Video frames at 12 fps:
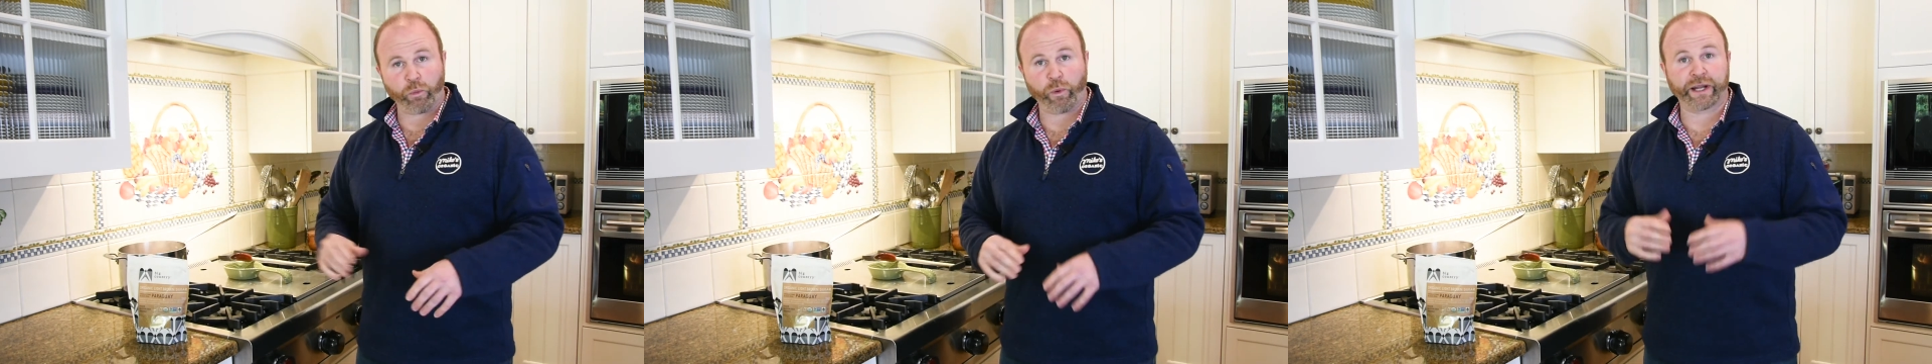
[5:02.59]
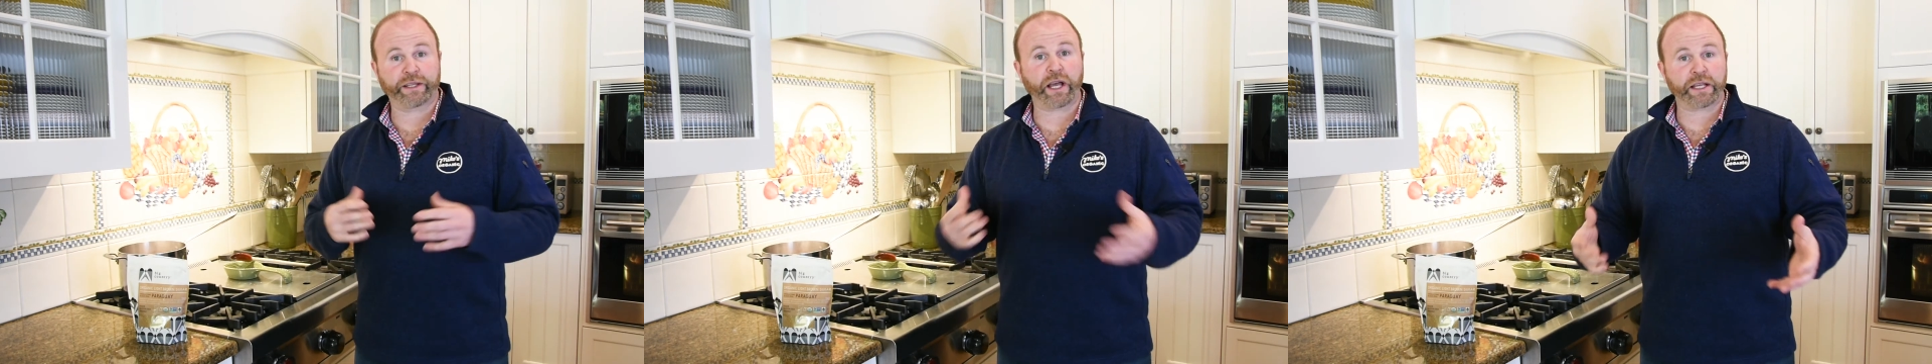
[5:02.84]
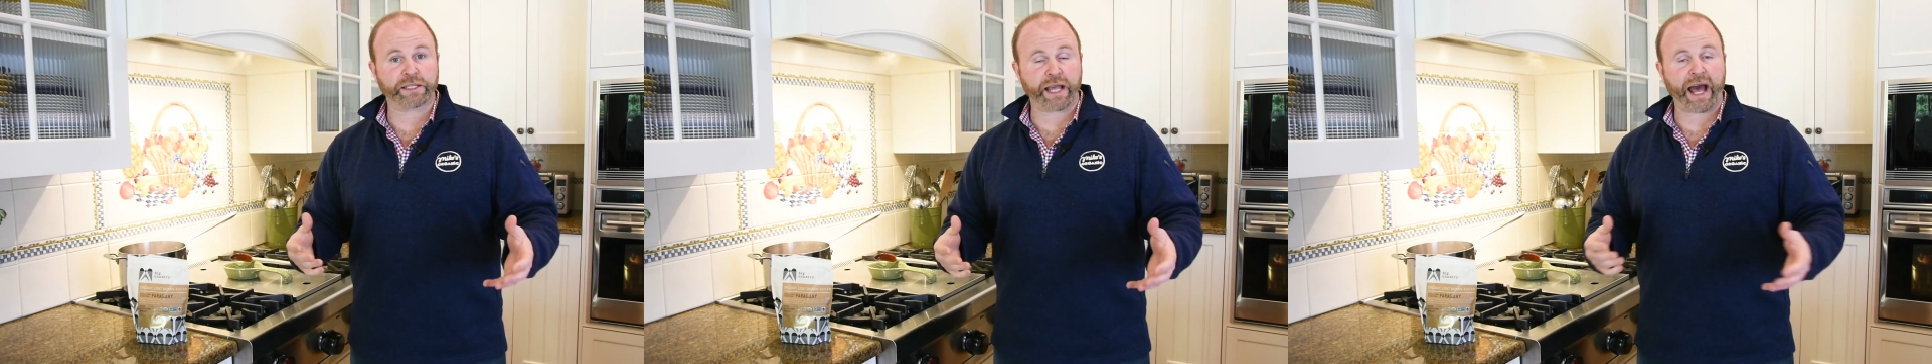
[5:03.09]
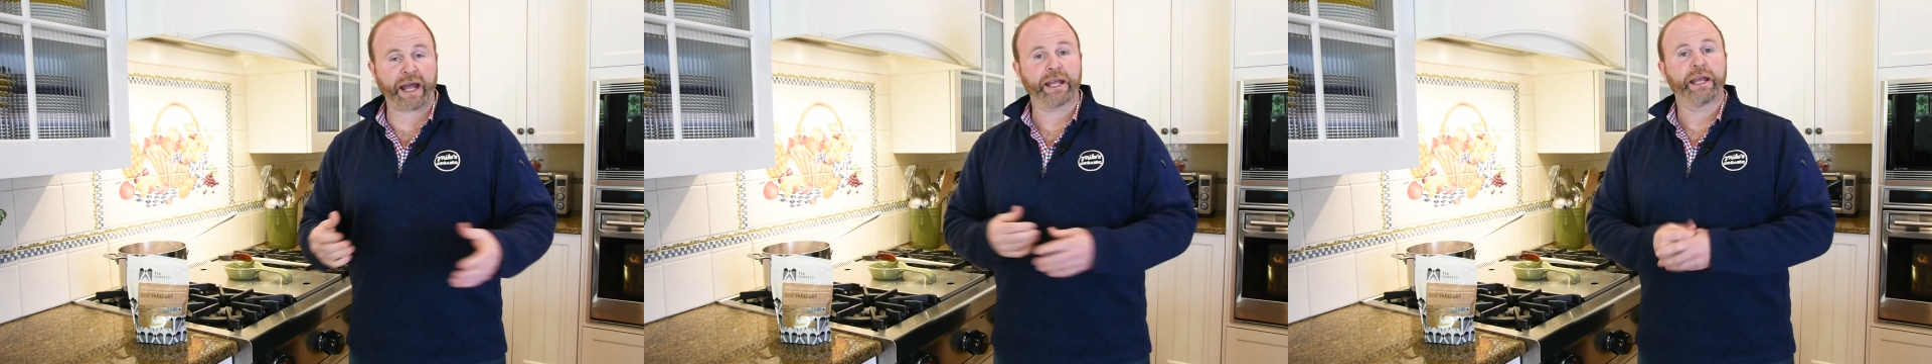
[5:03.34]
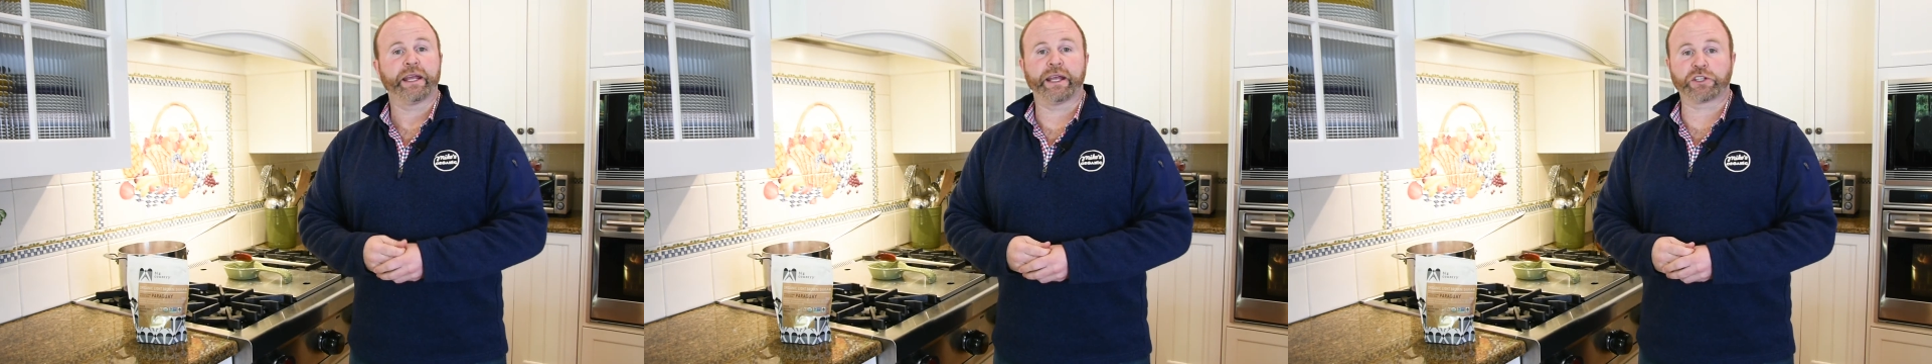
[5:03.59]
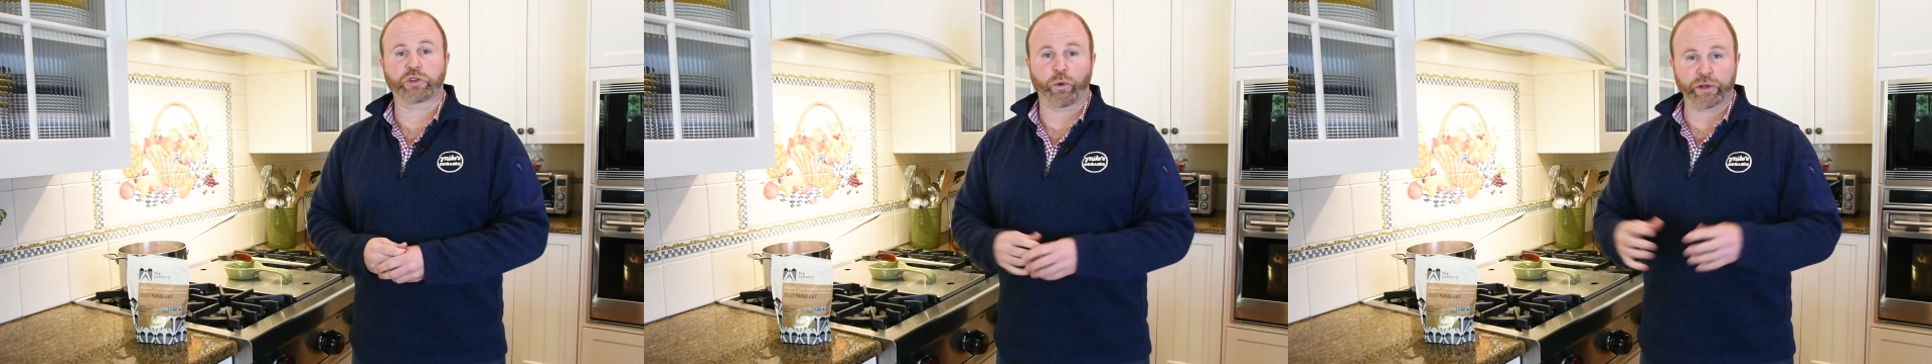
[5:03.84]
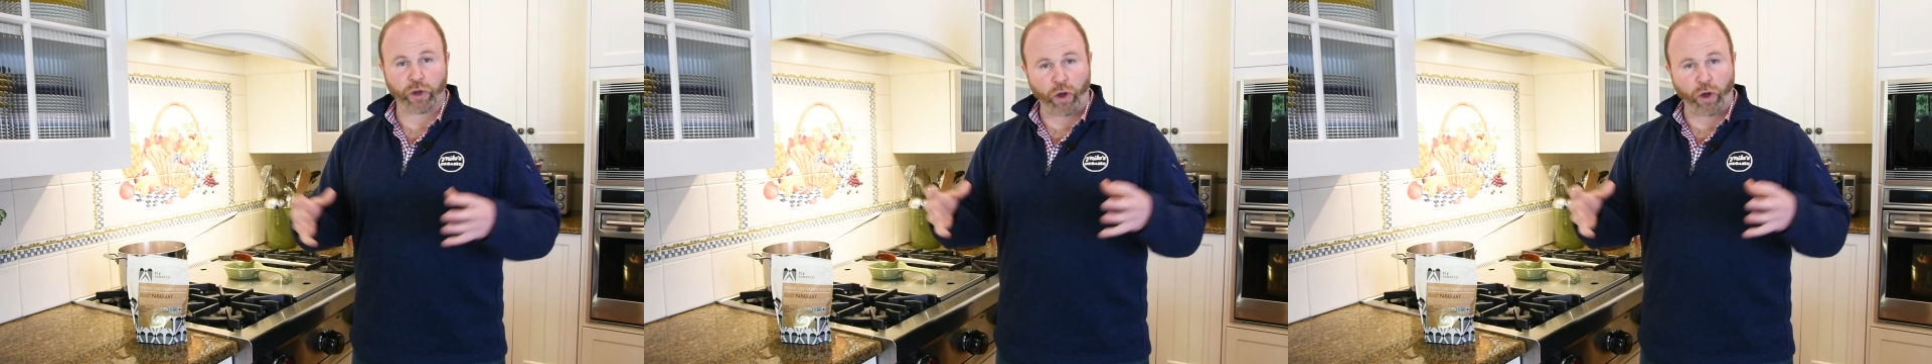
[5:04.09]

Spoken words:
And when it does that, it's going